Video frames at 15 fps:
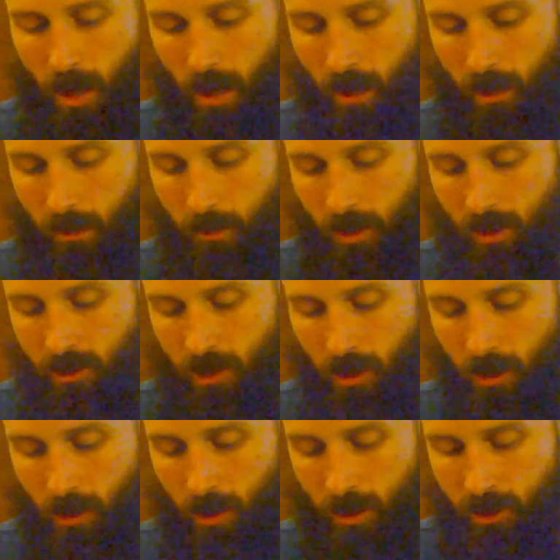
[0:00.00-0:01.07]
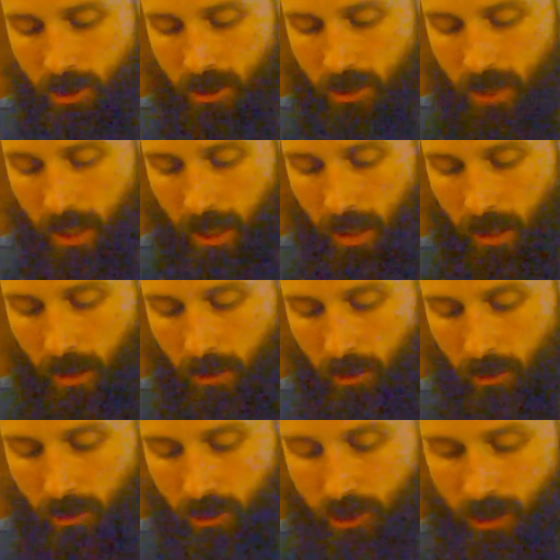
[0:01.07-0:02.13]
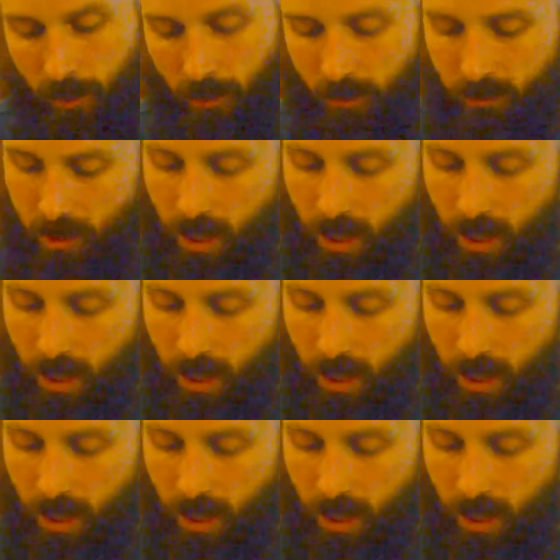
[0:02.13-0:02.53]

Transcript: Um, so just take a little strip of